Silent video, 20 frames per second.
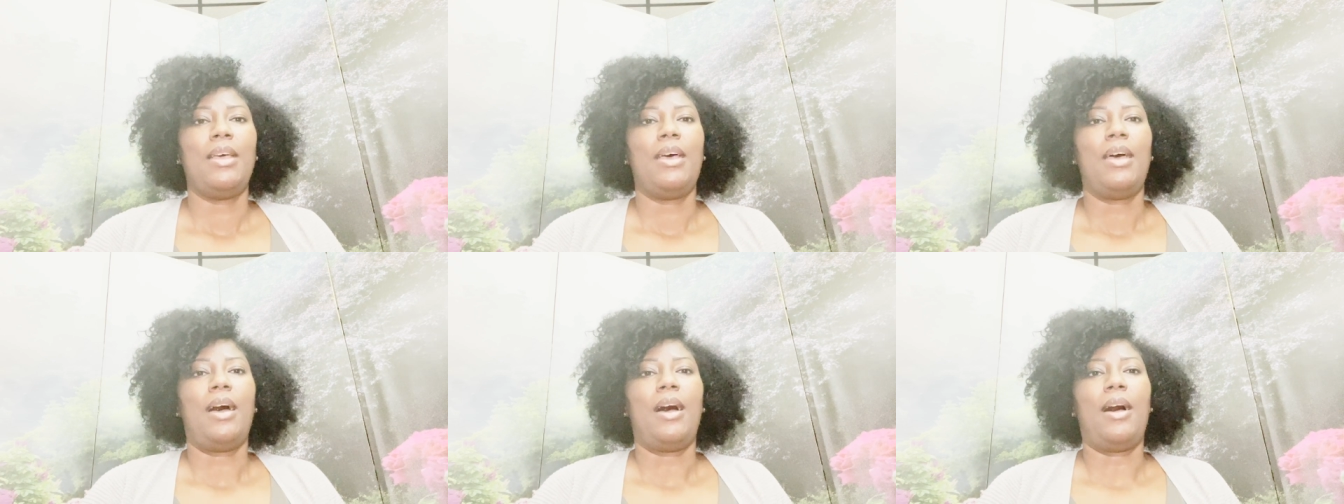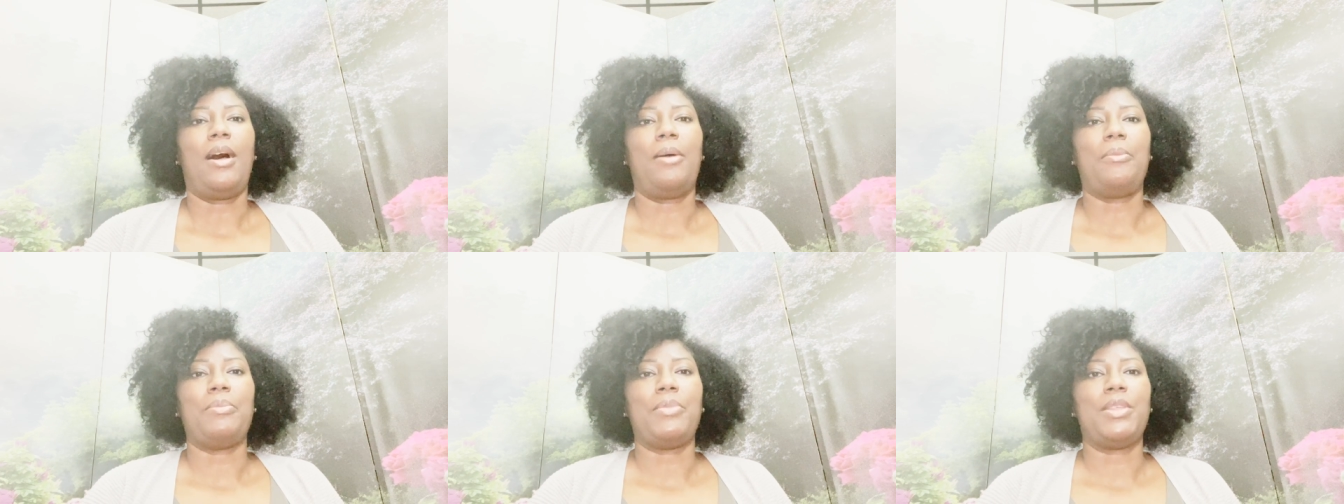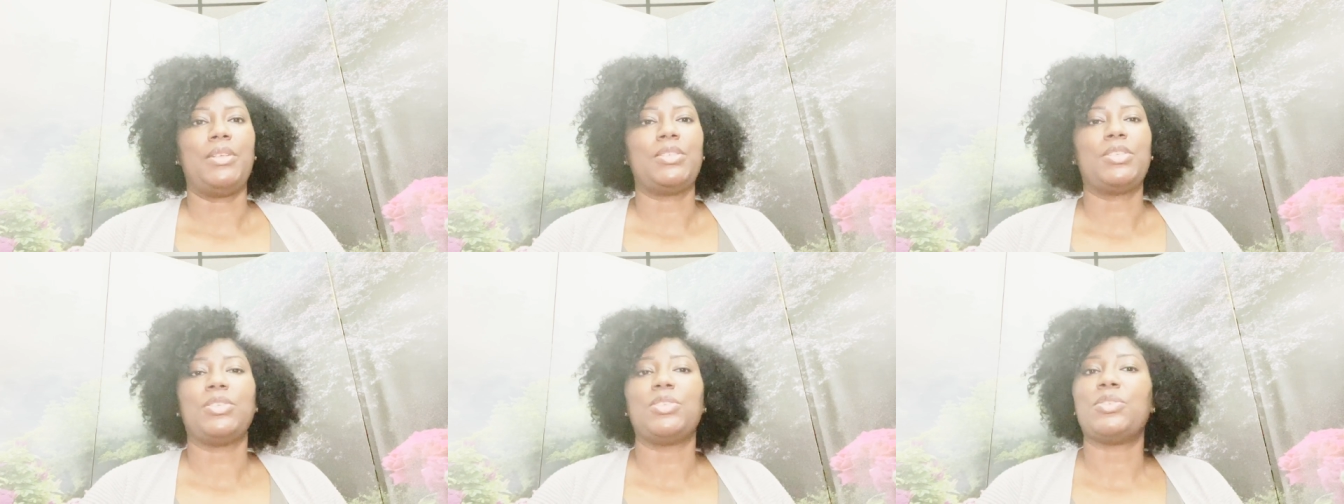Um,
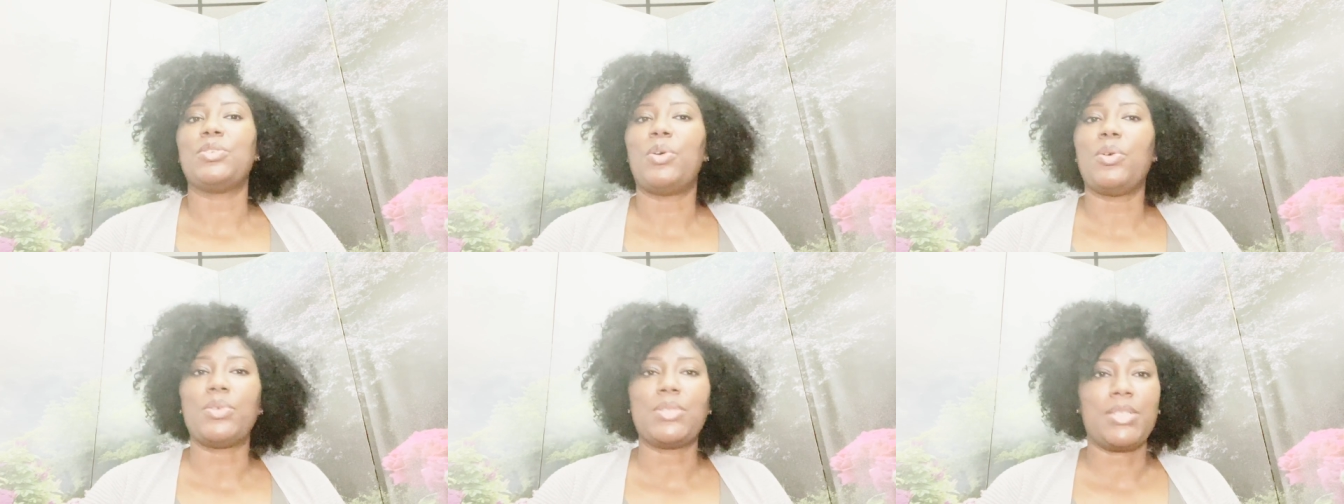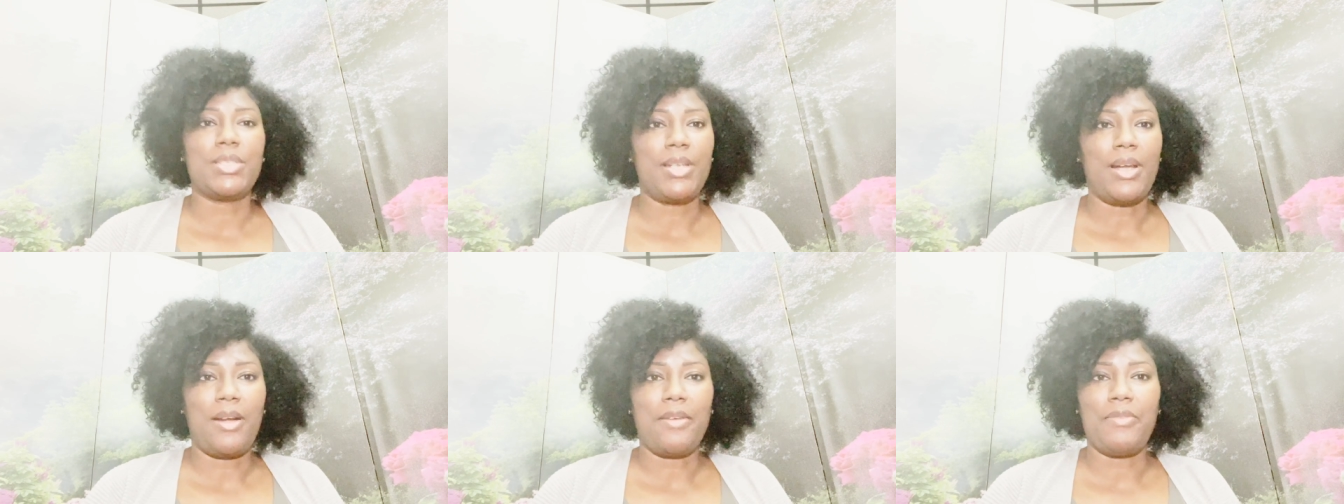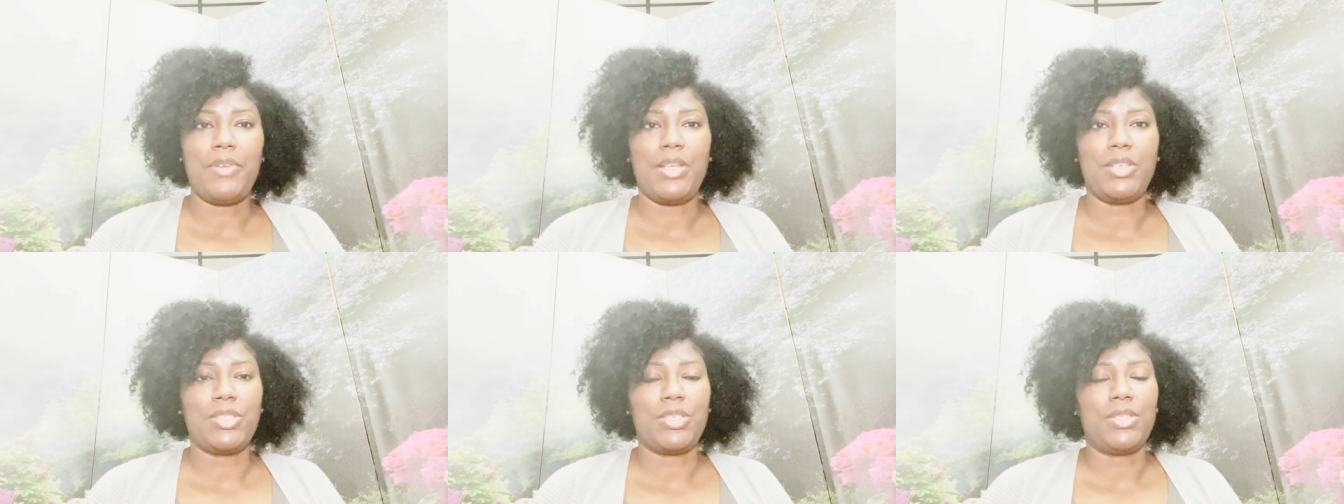this is no
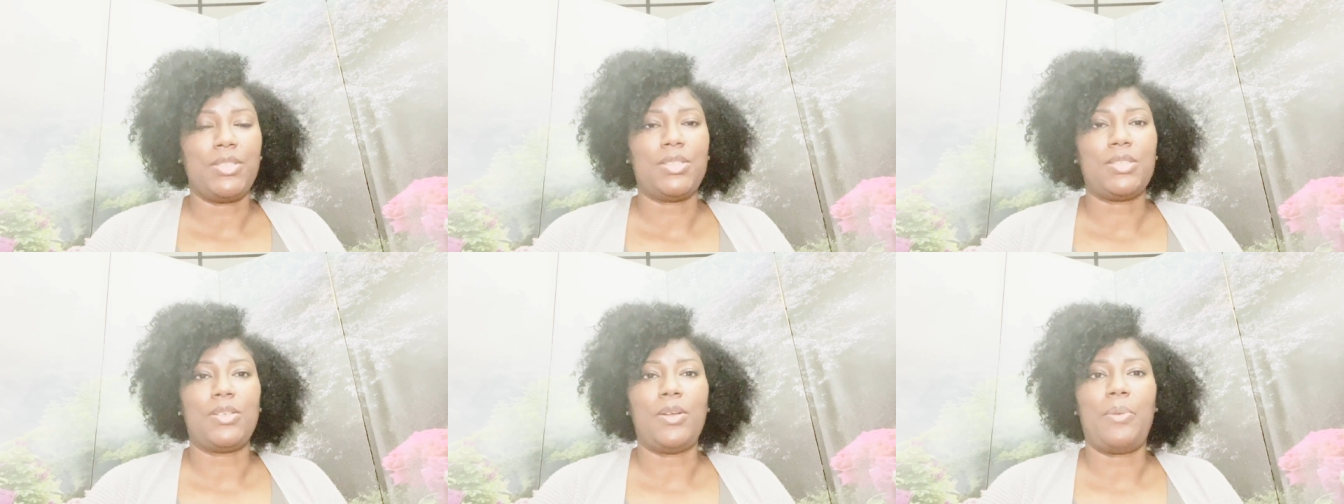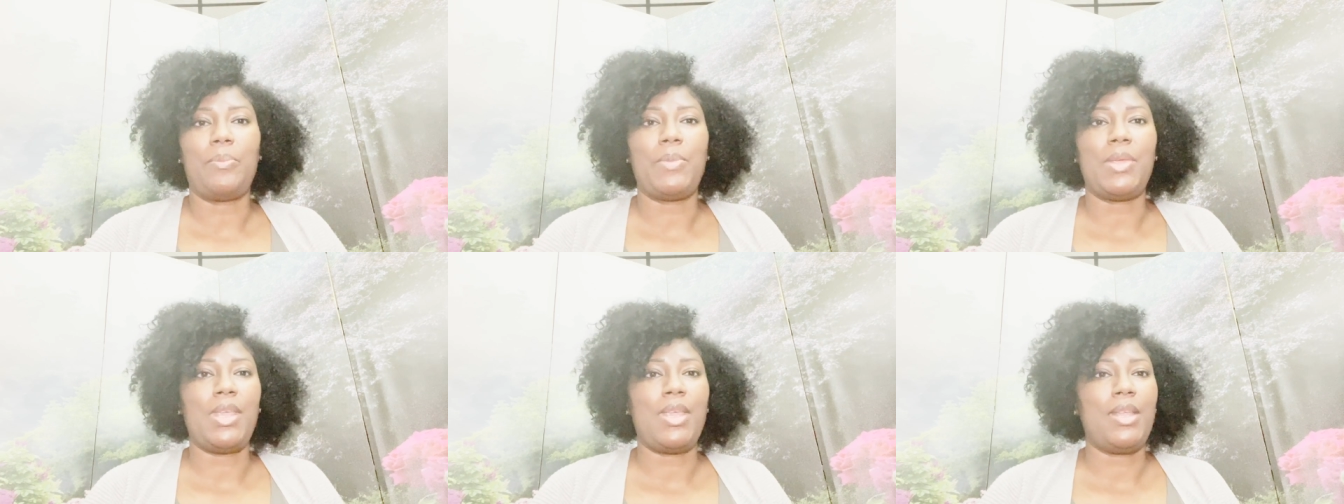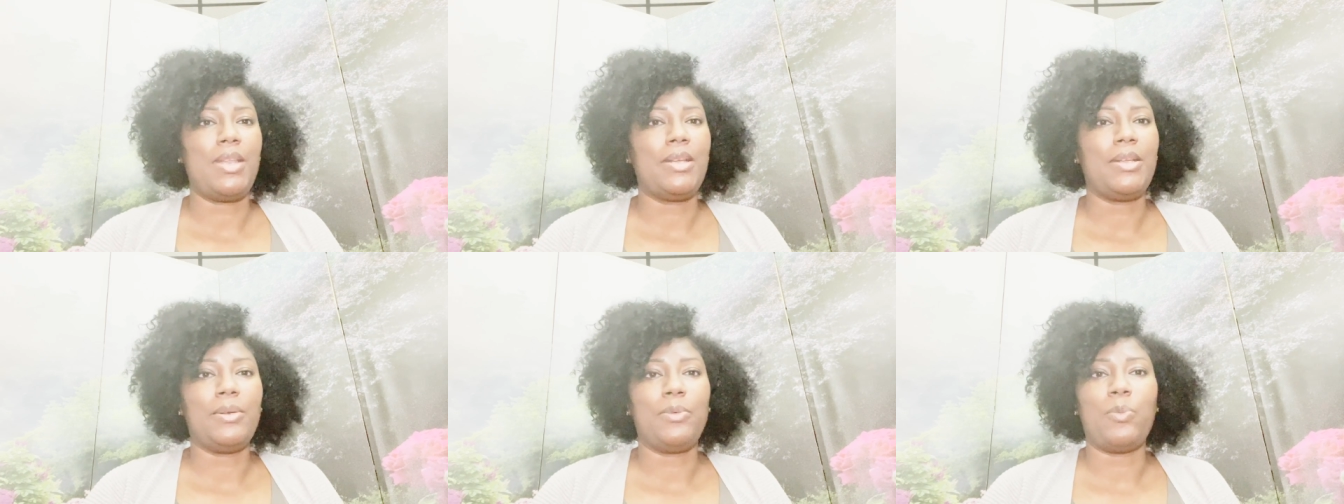starvation, so I'm
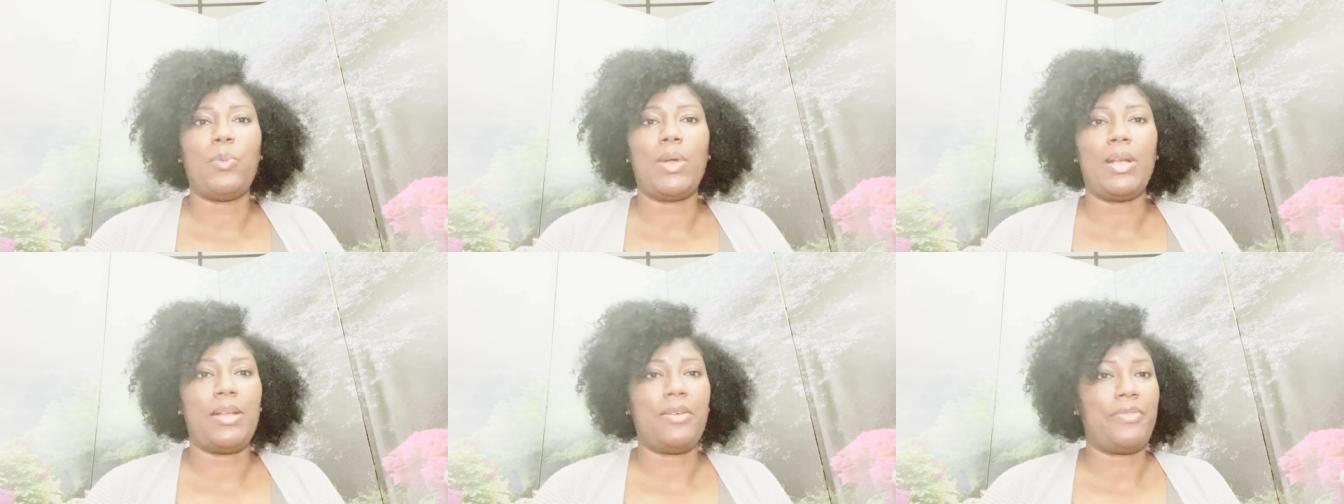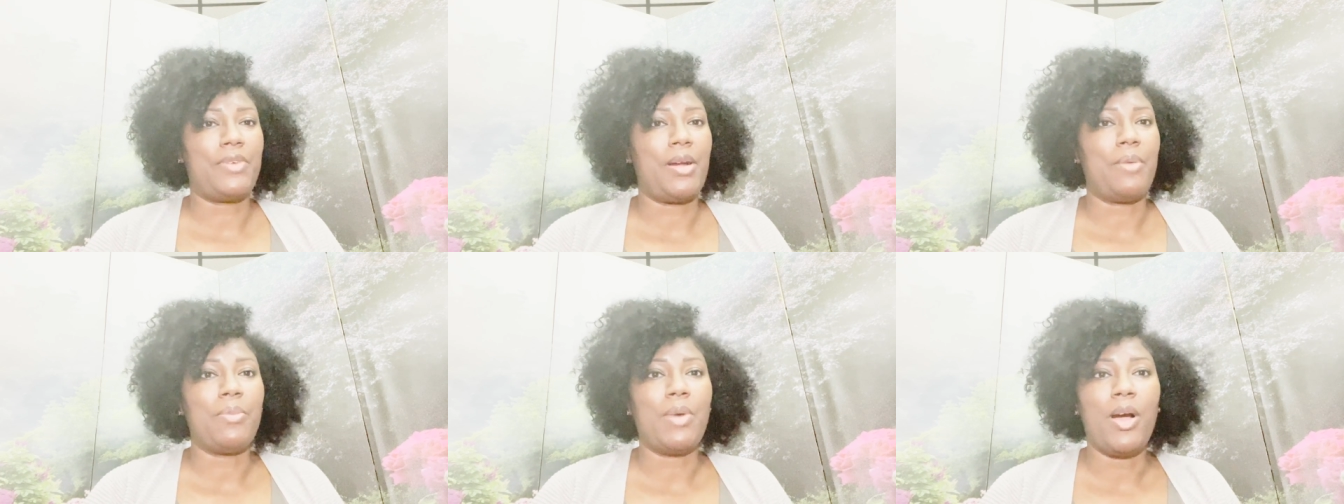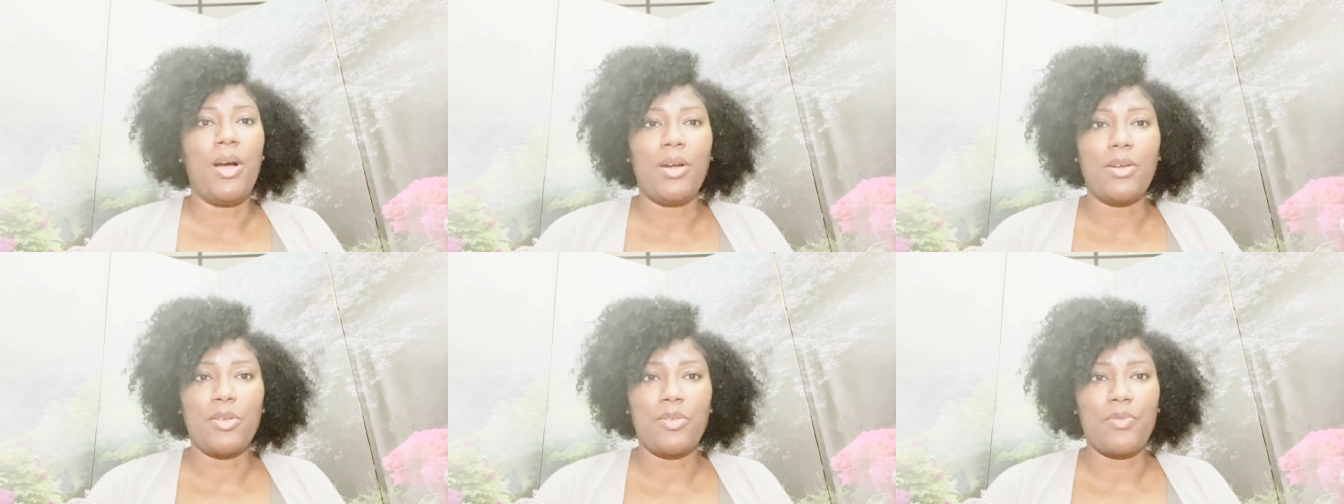eating whenever I'm
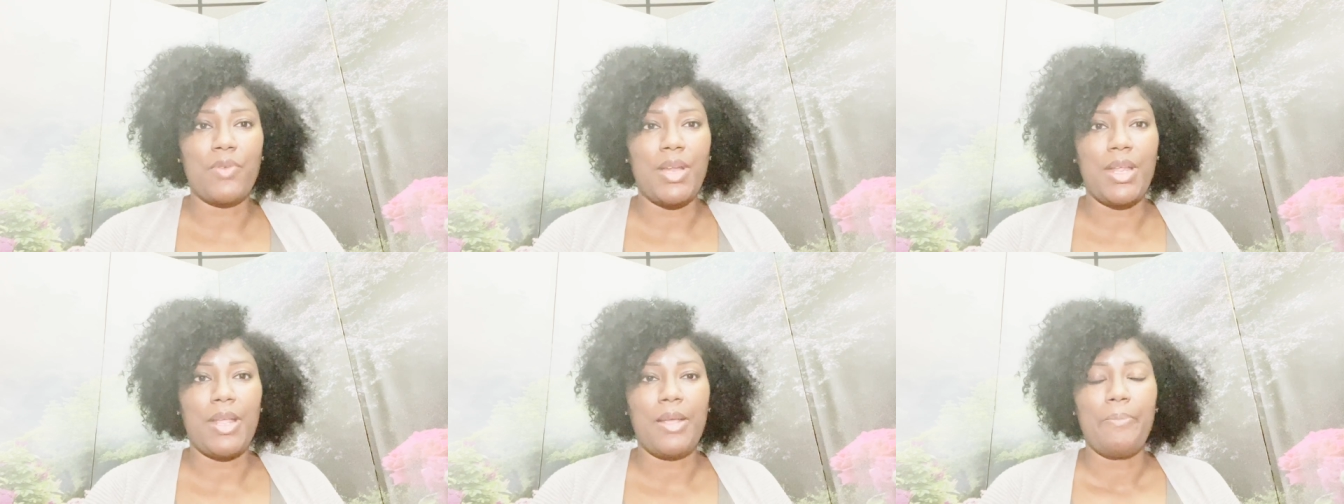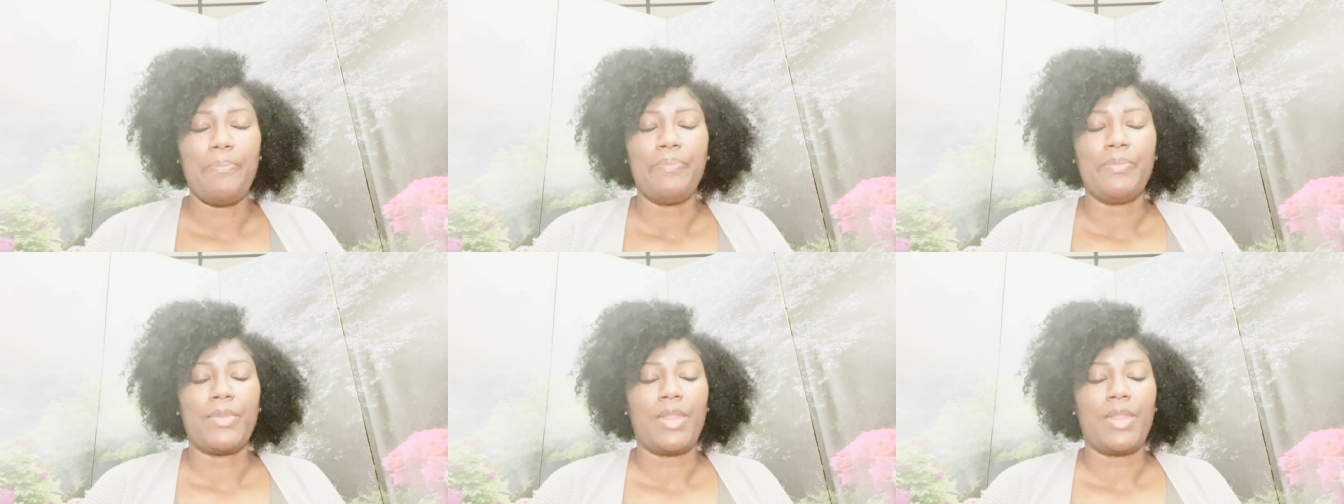hungry.